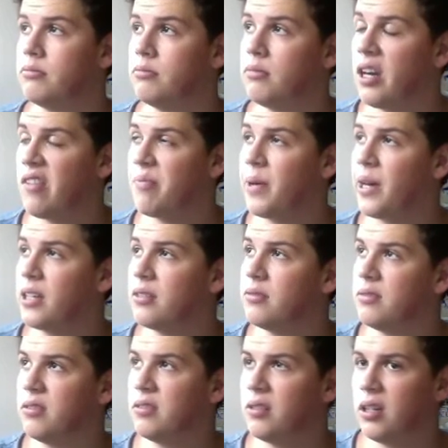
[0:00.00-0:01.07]
a left back.
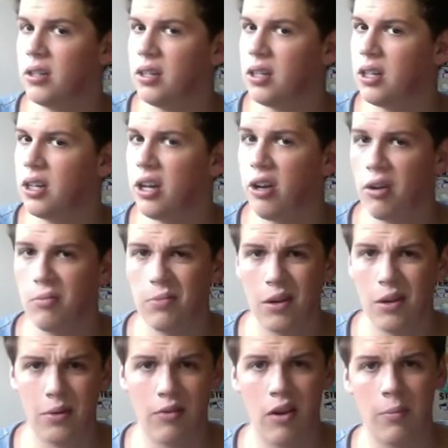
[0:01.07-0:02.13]
I heard
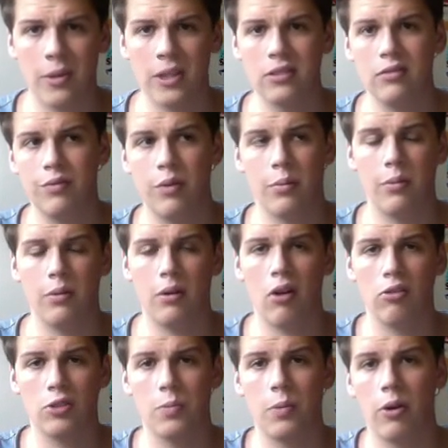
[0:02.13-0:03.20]
Baba Rahman from
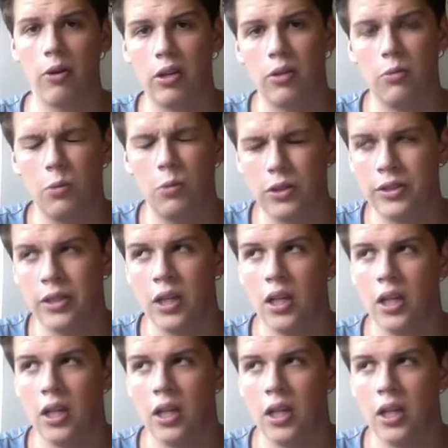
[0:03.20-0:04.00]
Augsburg, who was